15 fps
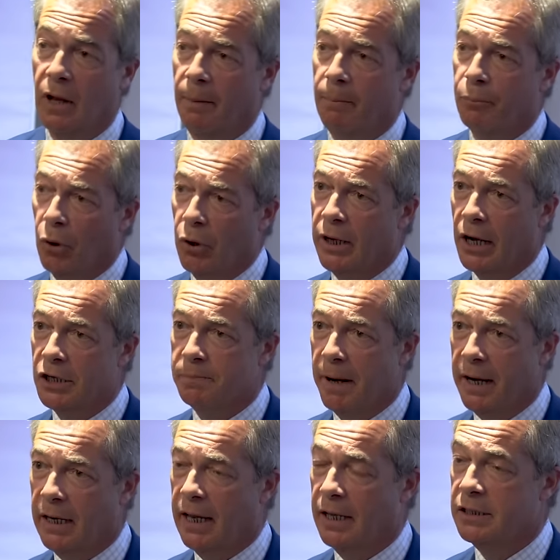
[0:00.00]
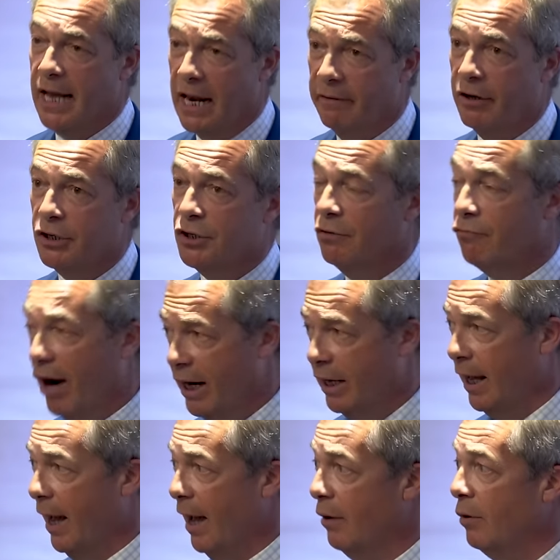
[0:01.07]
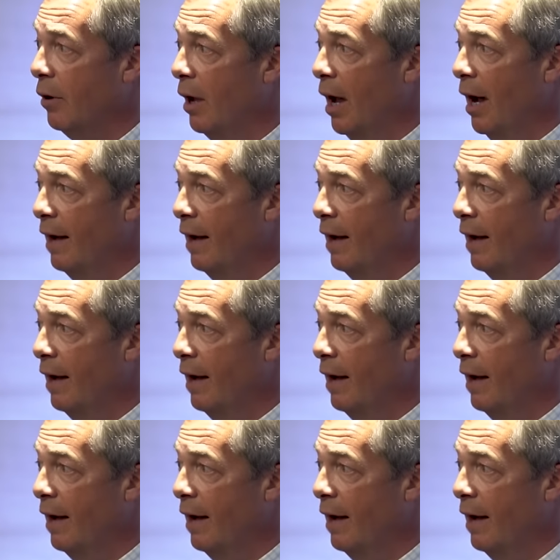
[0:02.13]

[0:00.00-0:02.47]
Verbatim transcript: And broadcast media, television, radio,